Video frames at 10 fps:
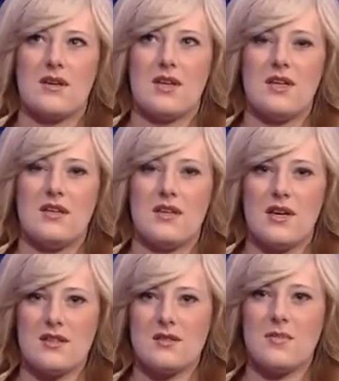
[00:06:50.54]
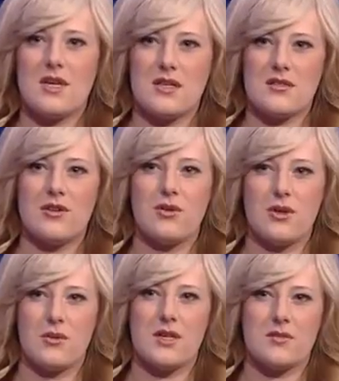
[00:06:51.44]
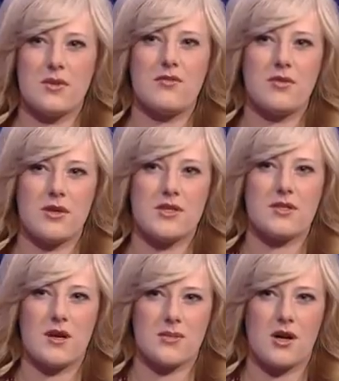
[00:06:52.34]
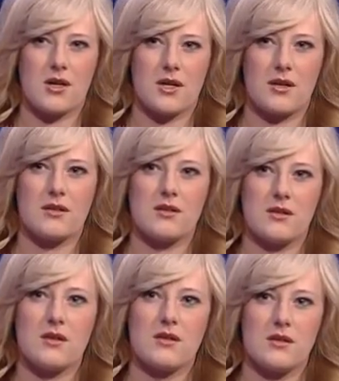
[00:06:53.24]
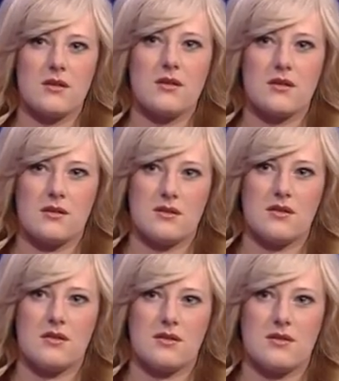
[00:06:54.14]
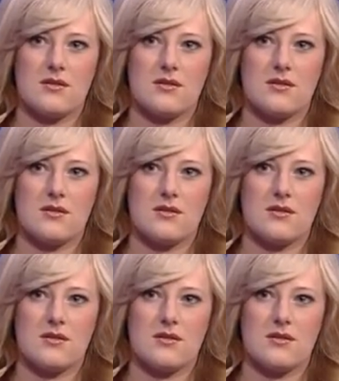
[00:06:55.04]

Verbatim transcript: Yes, because of who he was before he stopped talking. Okay, yeah, the volume of the cereal box